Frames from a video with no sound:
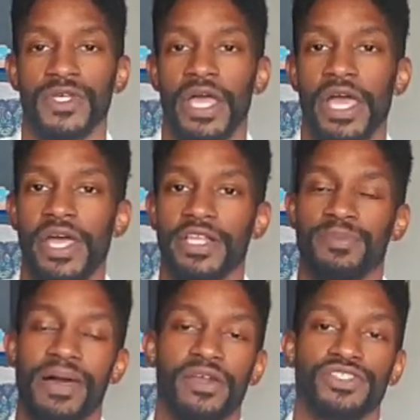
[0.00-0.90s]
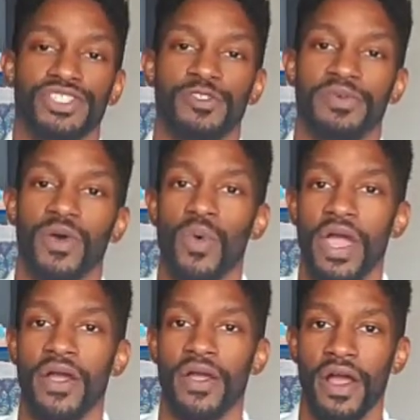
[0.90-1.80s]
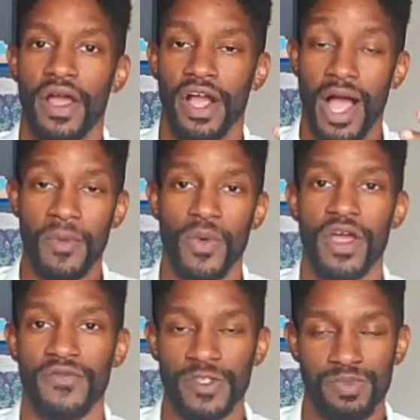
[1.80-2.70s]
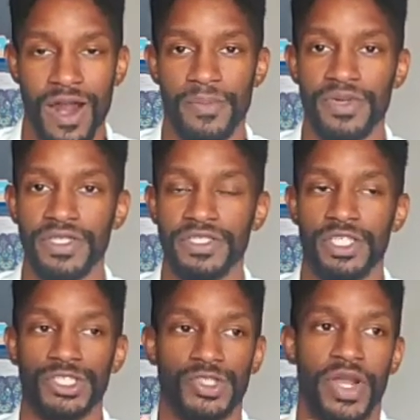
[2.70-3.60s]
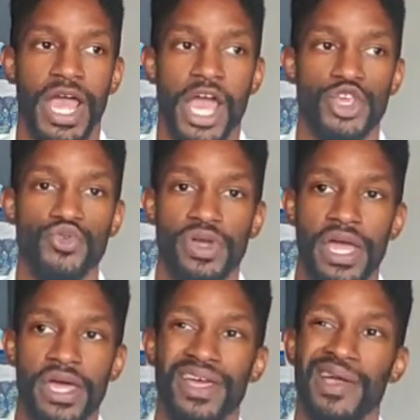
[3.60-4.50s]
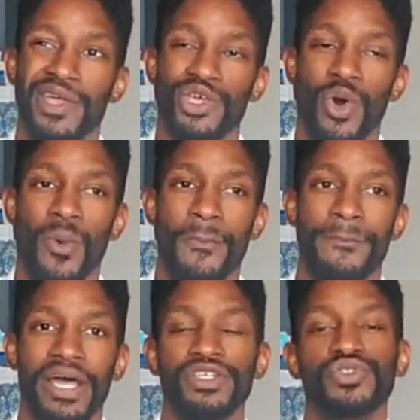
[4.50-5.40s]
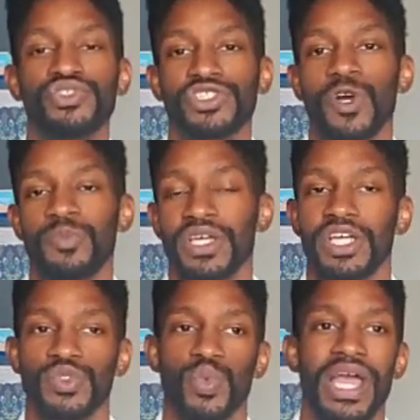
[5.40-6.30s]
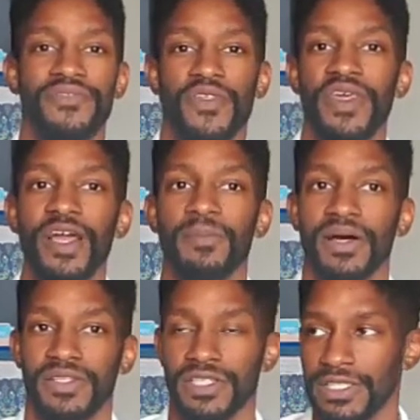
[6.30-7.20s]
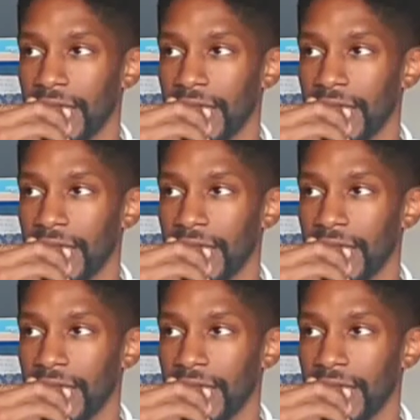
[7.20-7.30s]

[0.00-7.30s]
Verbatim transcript: And it's better just to be aware and come aware of these properties so that you can, you know, better suit yourself because we have to think about this.